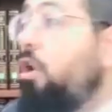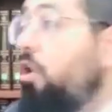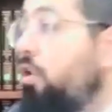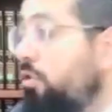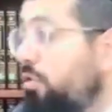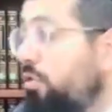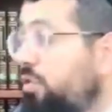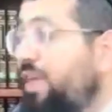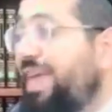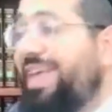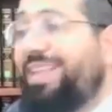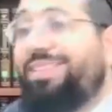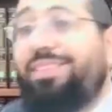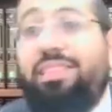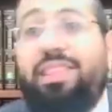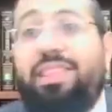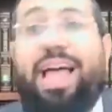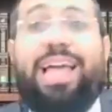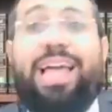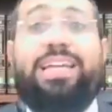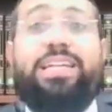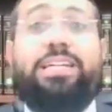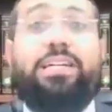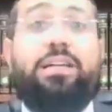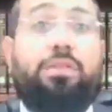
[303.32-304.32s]
are they
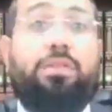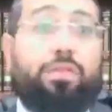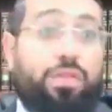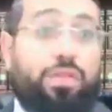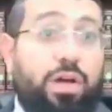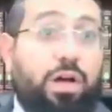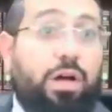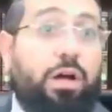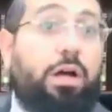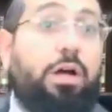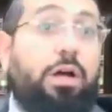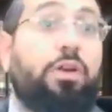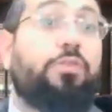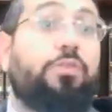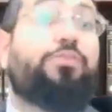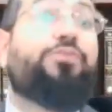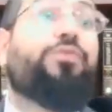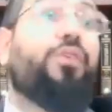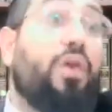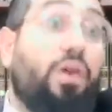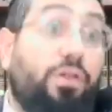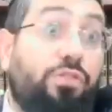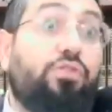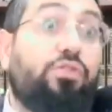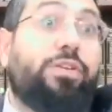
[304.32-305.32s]
like the
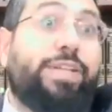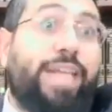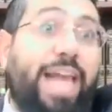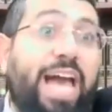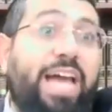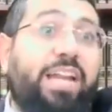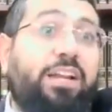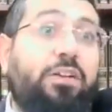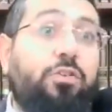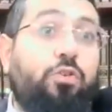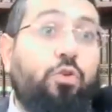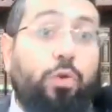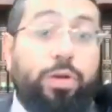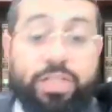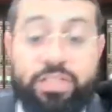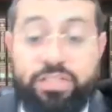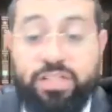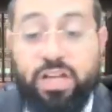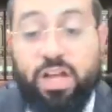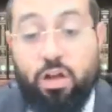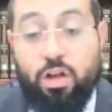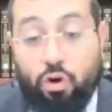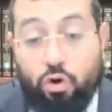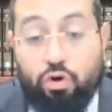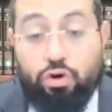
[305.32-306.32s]
father
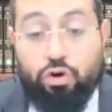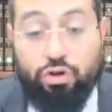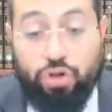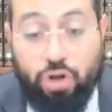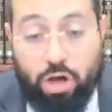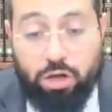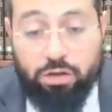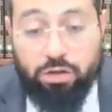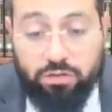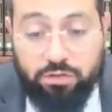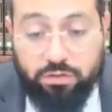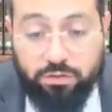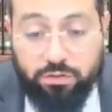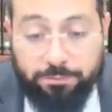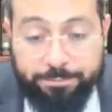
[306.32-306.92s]
categories or not?